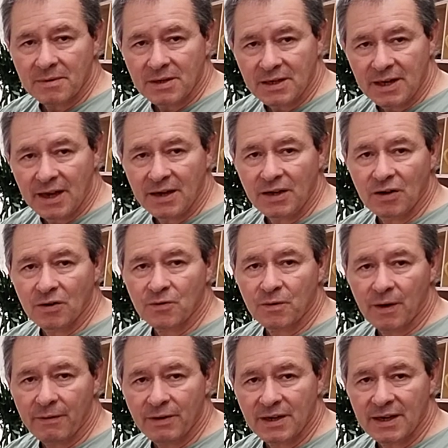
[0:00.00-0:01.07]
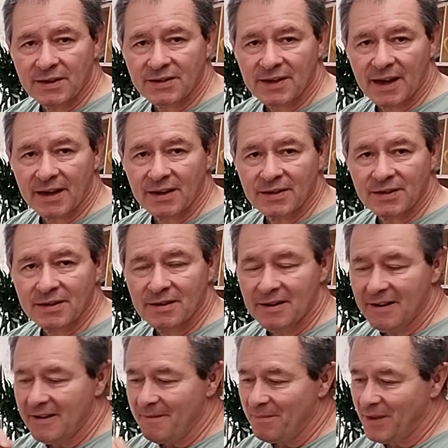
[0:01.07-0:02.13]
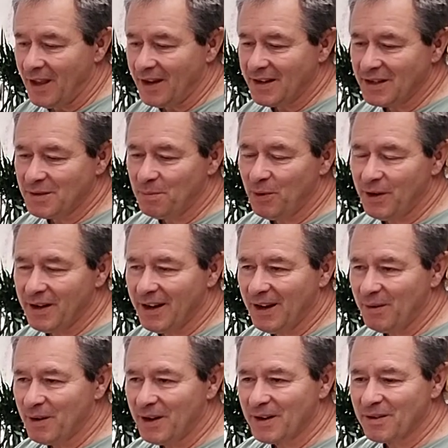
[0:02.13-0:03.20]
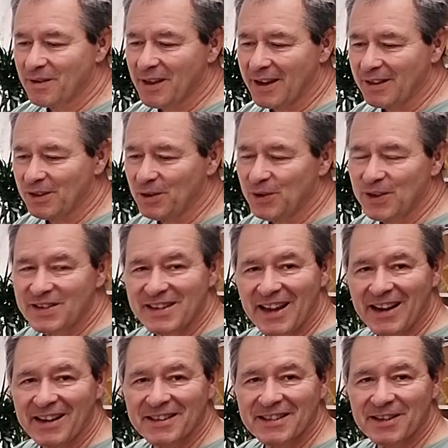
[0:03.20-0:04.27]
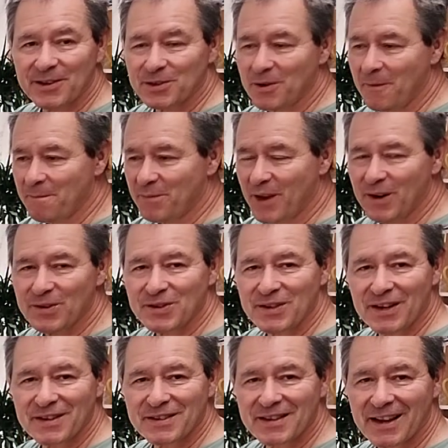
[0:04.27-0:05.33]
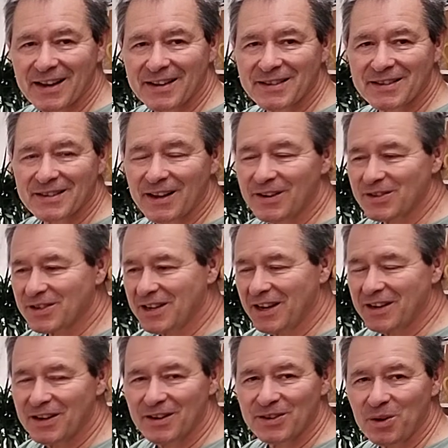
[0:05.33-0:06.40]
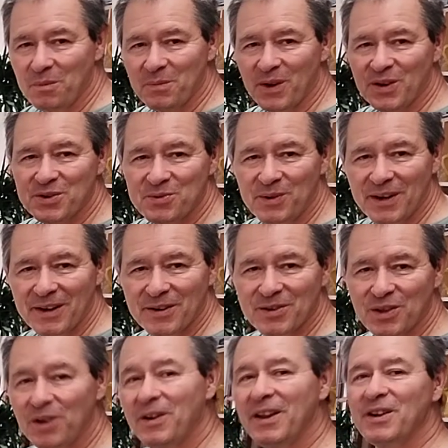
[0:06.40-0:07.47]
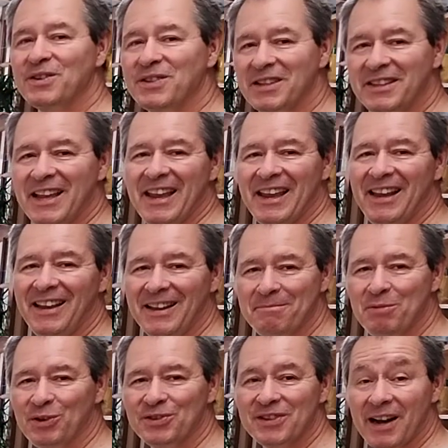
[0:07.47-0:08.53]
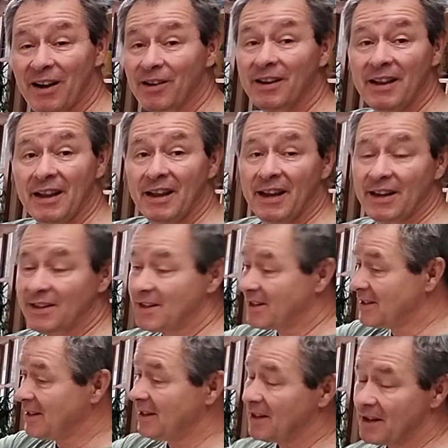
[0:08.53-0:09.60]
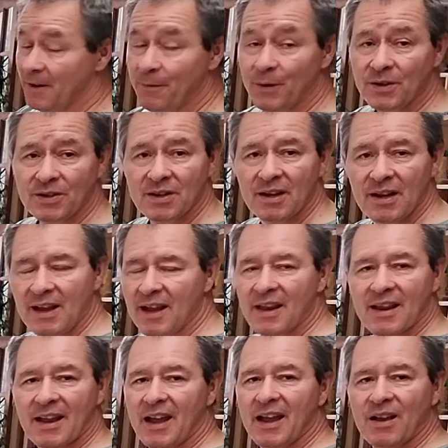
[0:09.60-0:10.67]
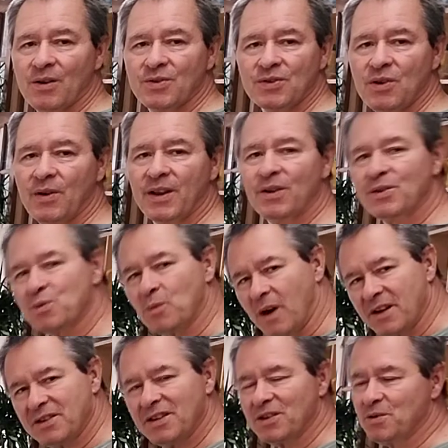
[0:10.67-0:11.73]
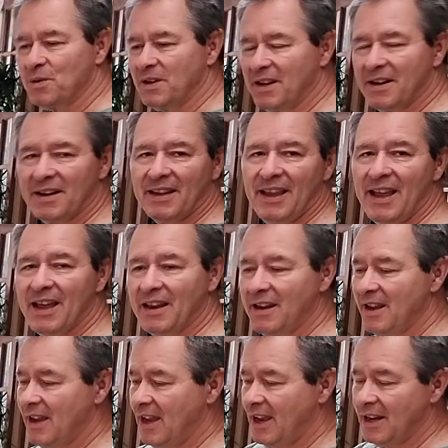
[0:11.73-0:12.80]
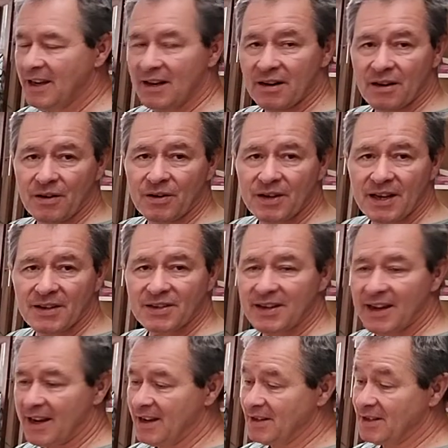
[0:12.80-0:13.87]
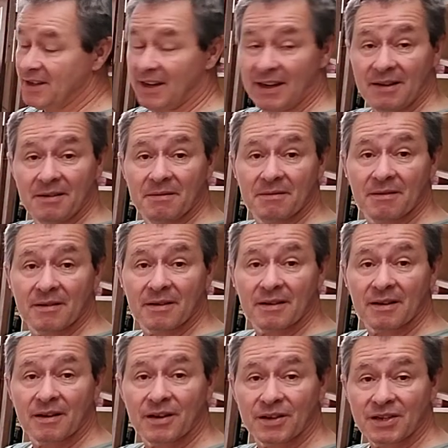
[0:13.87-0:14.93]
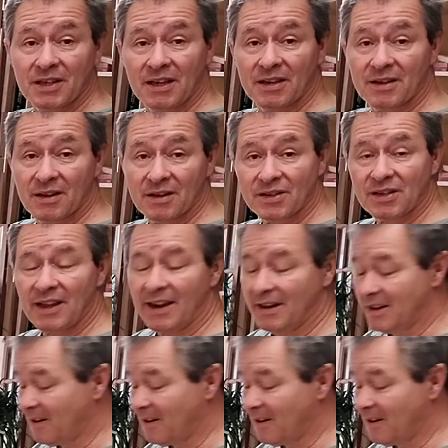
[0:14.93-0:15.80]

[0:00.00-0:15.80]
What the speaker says: 10 years for every 10 seconds. And he would hit like 30 seconds. He goes, oh, there's 10 seconds. There's 10 years. Oh, there's 20 years. 30 years. Ding! Pulls it out and says, see the difference? And the guy goes, no. And he goes, watch this. So he did it again. He did it under 10 seconds, and he could see a slight